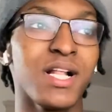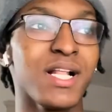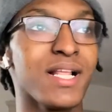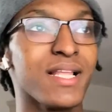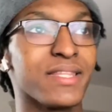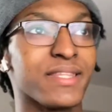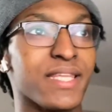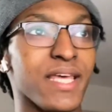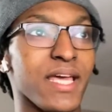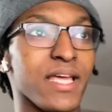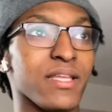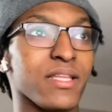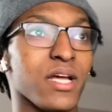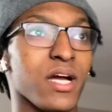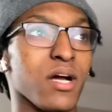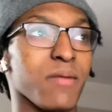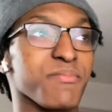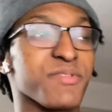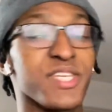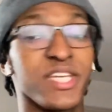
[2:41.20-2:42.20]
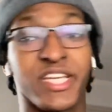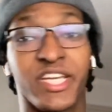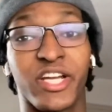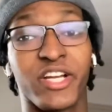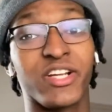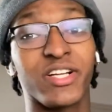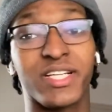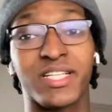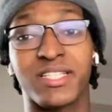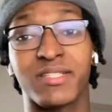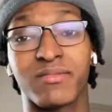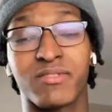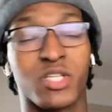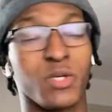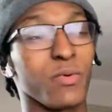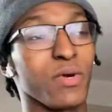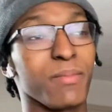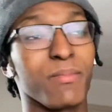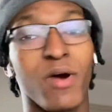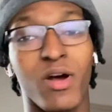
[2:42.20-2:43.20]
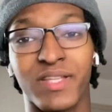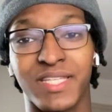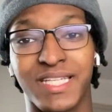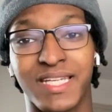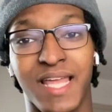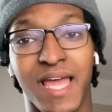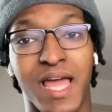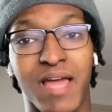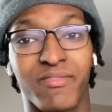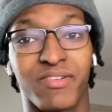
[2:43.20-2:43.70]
that Security Square Mall didn't have,